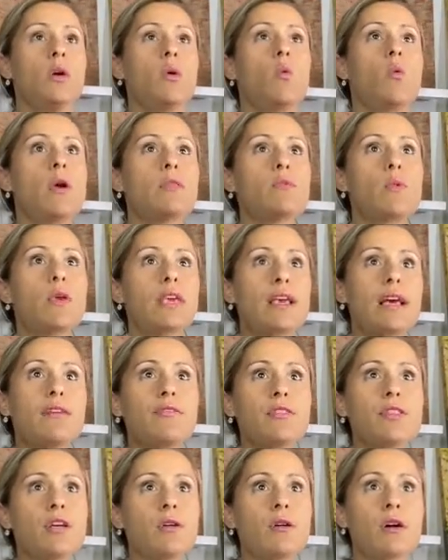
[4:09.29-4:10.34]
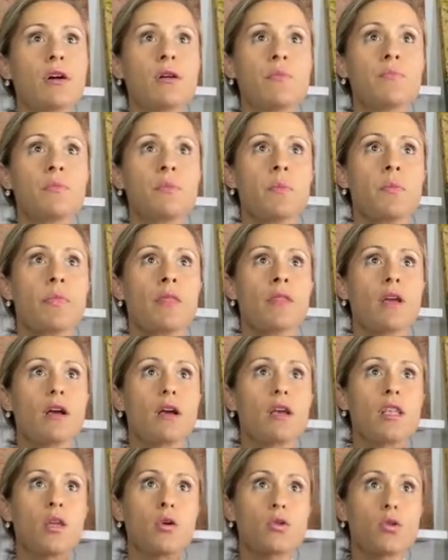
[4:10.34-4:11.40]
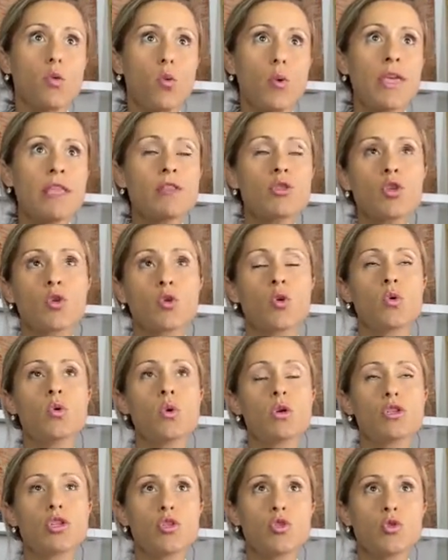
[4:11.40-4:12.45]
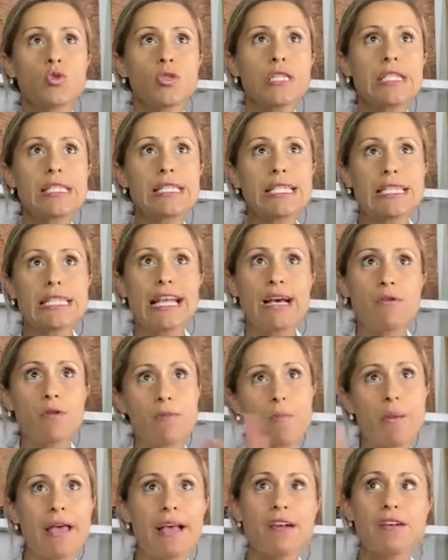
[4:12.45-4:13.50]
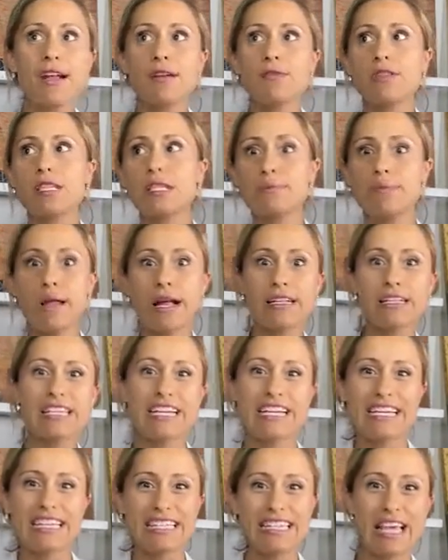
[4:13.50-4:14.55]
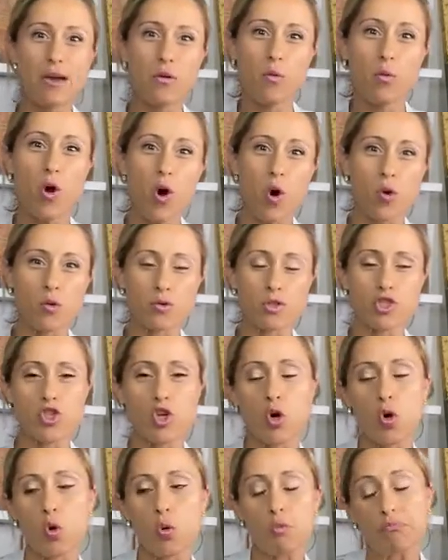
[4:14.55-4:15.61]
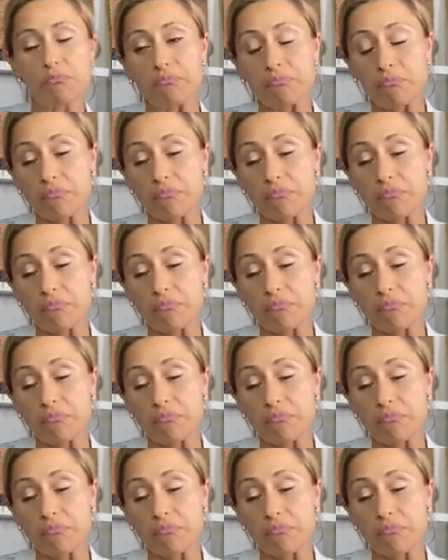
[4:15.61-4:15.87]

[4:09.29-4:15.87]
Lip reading: when we have the window, the truth is that our background is practically their wall. So